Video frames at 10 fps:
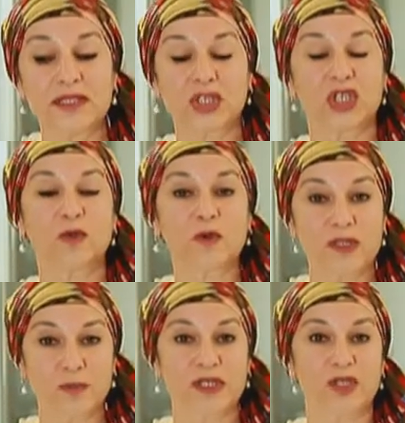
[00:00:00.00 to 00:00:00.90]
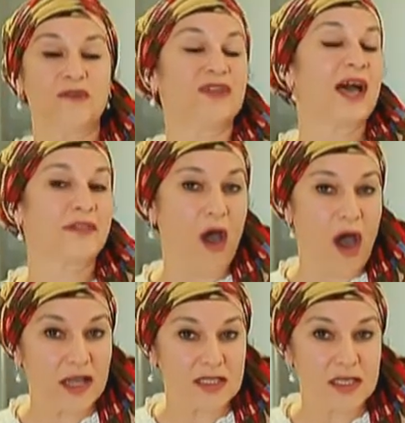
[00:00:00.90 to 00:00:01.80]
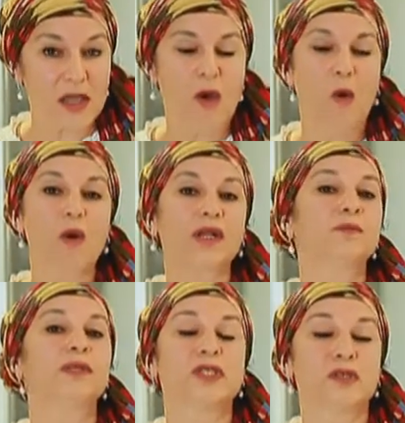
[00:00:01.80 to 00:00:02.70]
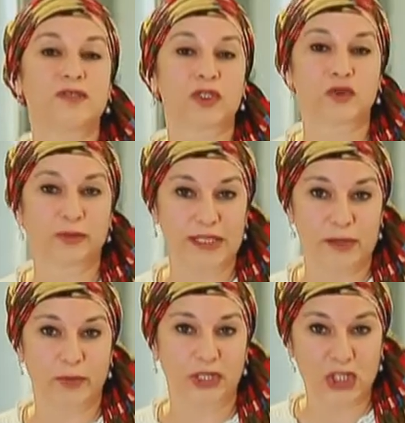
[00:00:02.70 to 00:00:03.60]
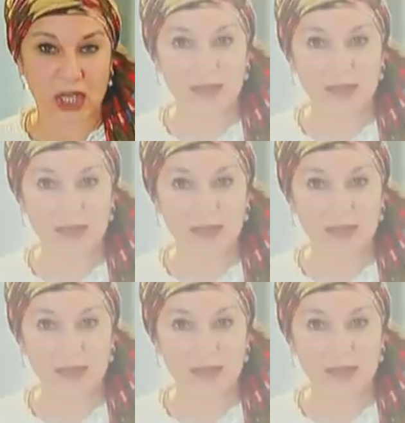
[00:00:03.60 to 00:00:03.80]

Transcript: dish can also be served either hot or it can be served at room temperature.